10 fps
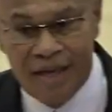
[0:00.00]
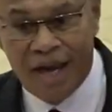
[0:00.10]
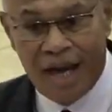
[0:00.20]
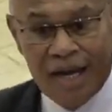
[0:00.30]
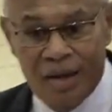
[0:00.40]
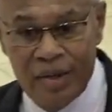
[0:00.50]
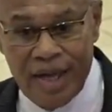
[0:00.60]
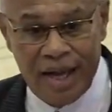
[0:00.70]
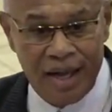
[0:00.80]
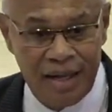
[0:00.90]

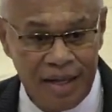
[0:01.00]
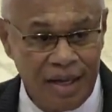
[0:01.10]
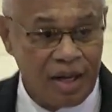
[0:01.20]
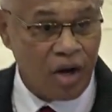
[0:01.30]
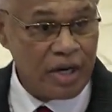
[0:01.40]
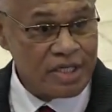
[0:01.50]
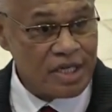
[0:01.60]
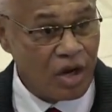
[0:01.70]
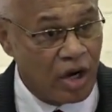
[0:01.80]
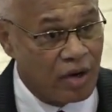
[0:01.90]
Hallelujah. God is a
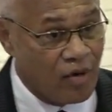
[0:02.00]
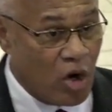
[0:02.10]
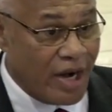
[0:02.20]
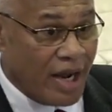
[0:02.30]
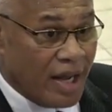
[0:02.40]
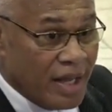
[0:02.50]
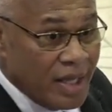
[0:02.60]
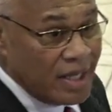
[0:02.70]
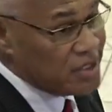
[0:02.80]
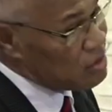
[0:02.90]
God of order.
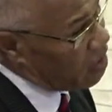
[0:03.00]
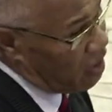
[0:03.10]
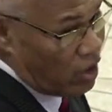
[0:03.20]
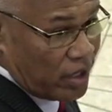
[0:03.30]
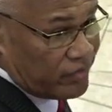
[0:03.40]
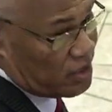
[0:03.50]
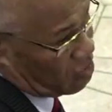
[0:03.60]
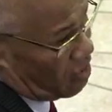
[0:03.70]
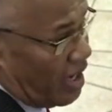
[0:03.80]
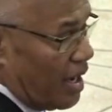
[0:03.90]
He's not a God of disorder.